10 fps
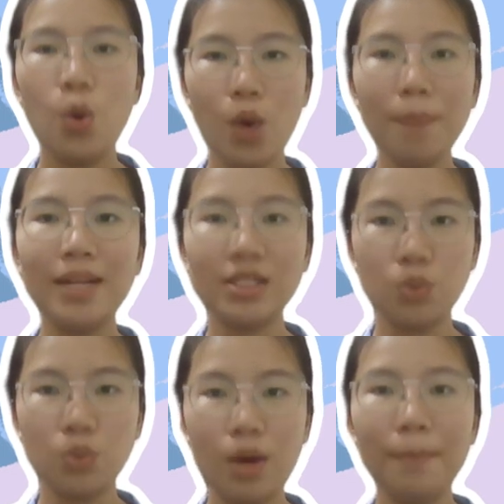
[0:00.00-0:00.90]
1
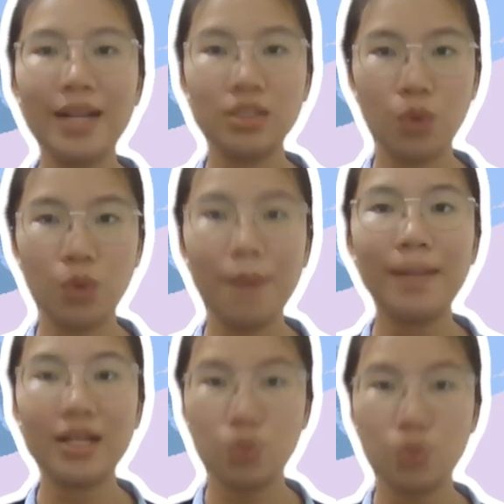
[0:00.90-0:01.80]
plus 1 plus 1
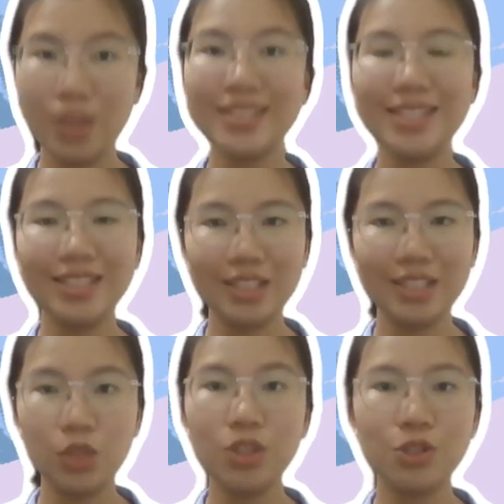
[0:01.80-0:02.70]
plus 1 is
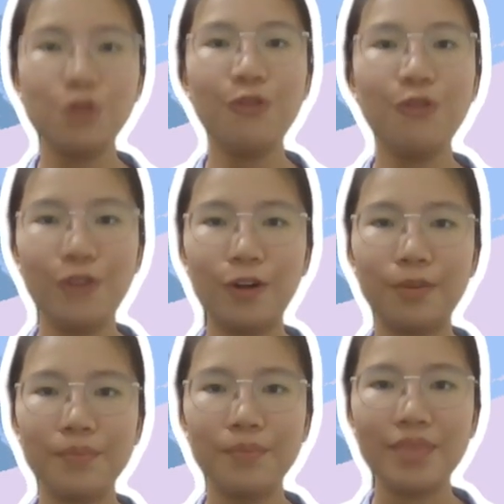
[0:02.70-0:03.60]
equals to 4.
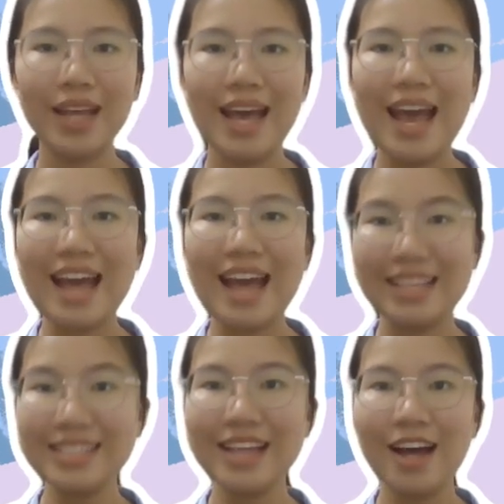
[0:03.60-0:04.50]
At
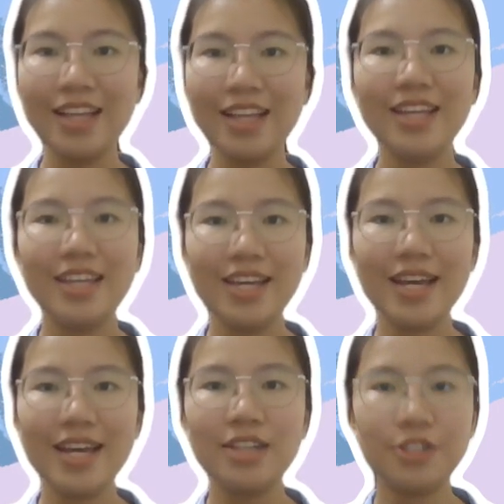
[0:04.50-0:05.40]
this time, he
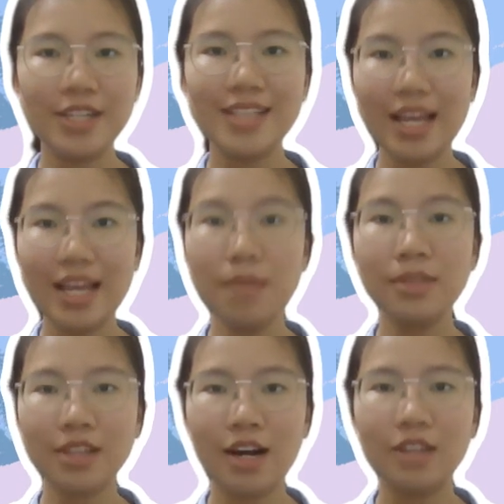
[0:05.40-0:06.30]
can trade
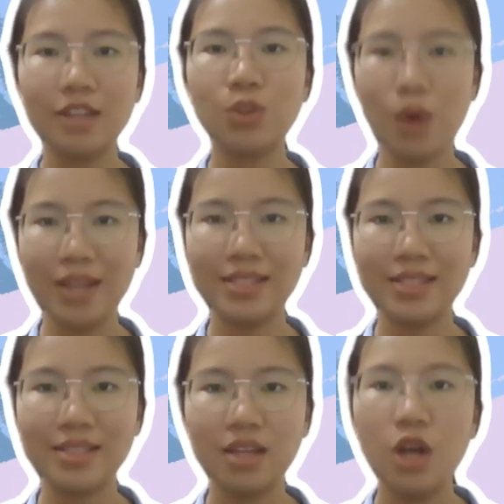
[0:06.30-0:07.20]
animals card twice,
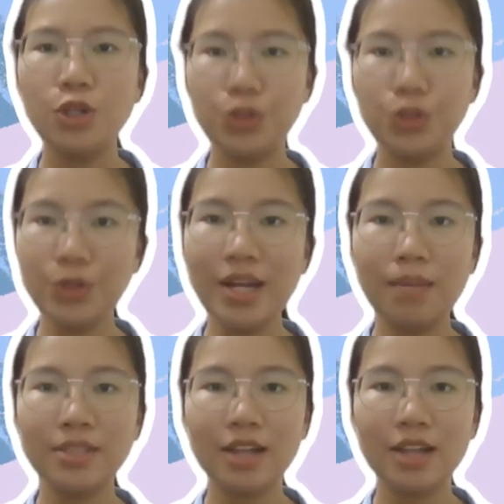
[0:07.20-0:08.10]
2
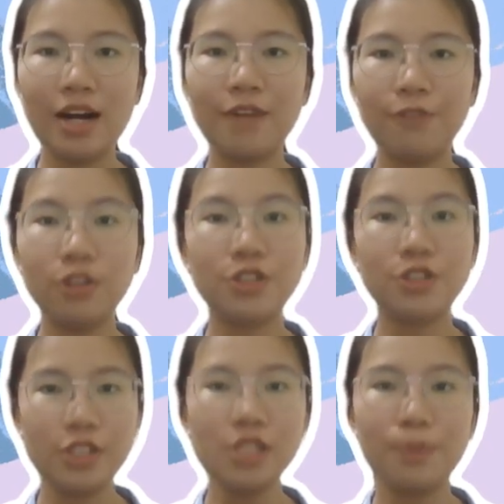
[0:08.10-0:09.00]
animals cards for
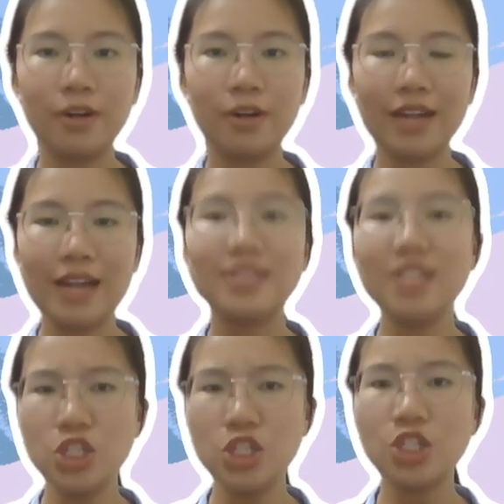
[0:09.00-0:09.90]
3 sport cards
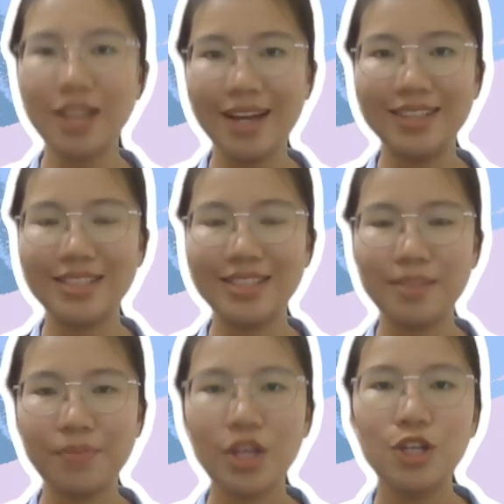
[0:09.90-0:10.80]
each time.
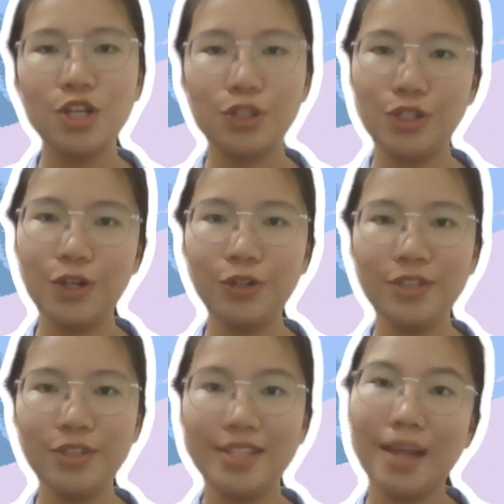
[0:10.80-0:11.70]

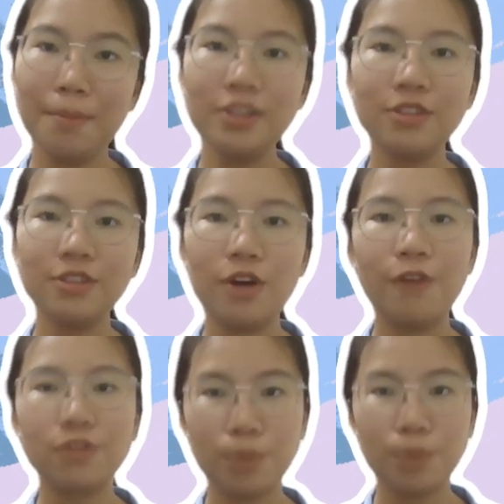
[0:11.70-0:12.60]
So the numbers
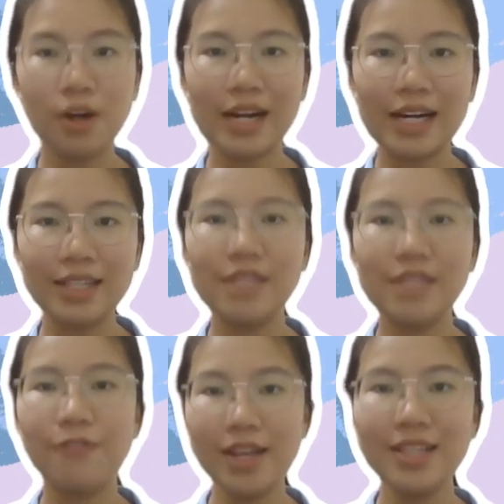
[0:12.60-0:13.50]
of sport cards he
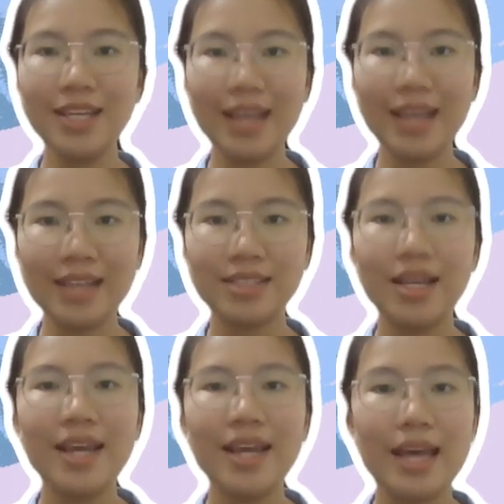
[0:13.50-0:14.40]
finally gets
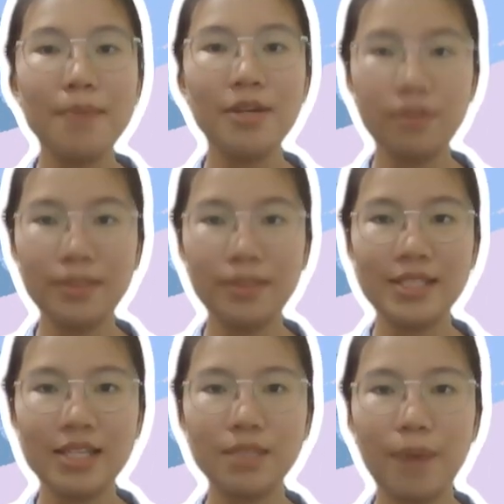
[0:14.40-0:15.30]
can be
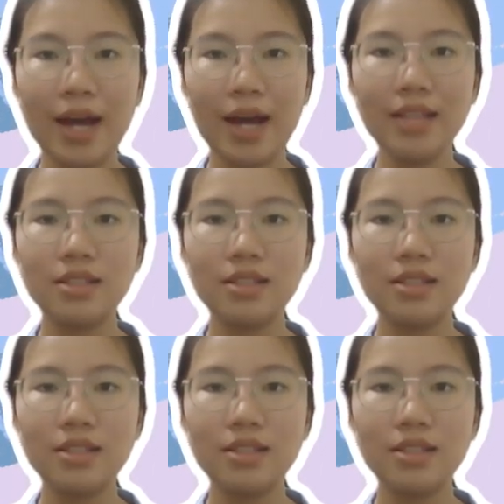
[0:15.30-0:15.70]
represented by